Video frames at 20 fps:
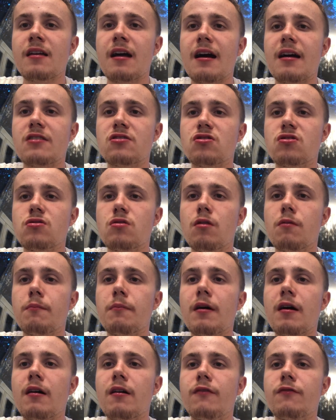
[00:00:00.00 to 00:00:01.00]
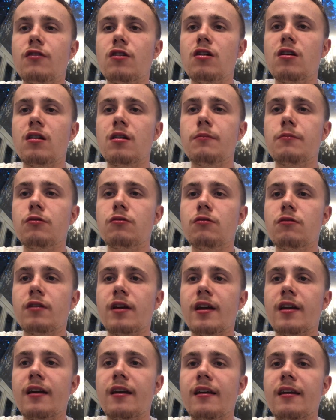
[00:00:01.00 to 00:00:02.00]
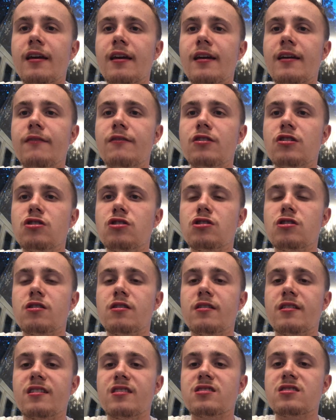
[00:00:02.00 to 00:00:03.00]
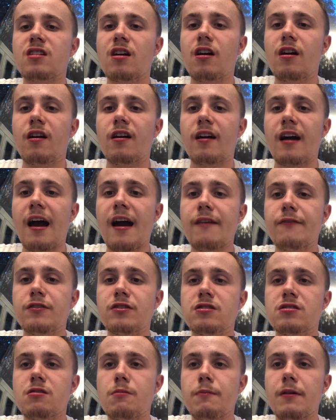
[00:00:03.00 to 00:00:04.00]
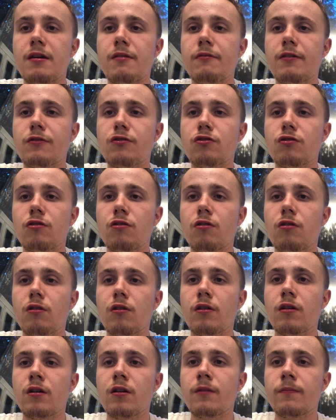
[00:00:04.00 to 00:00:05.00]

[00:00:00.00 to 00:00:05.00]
and a number of early morning and evening journeys are having to be withdrawn